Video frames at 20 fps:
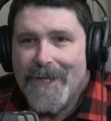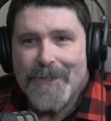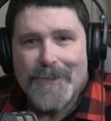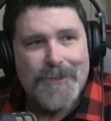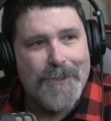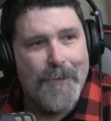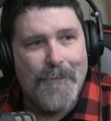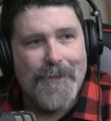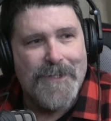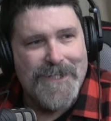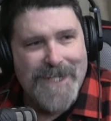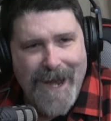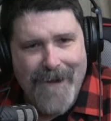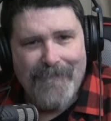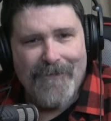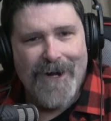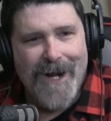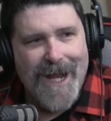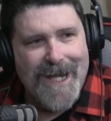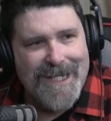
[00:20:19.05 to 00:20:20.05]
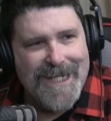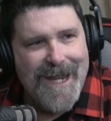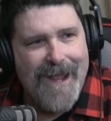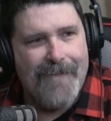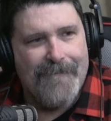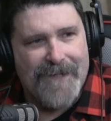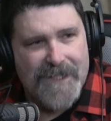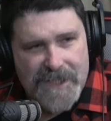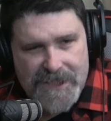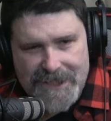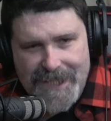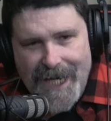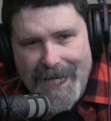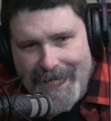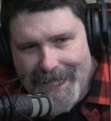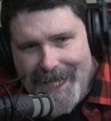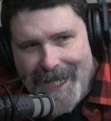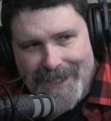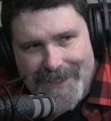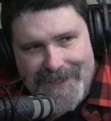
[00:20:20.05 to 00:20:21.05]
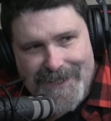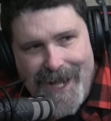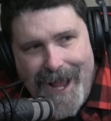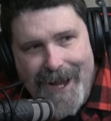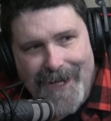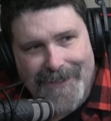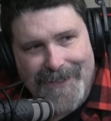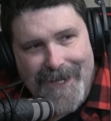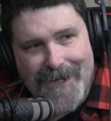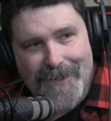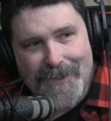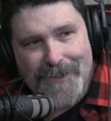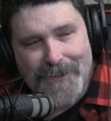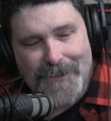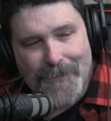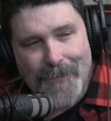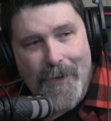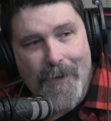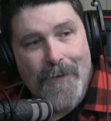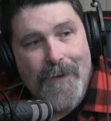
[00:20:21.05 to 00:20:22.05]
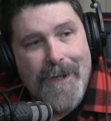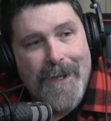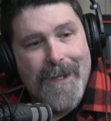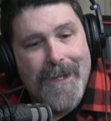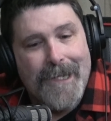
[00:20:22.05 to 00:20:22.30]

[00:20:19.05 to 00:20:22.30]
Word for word: So it was never an idea of he's sticking that sock down his throat.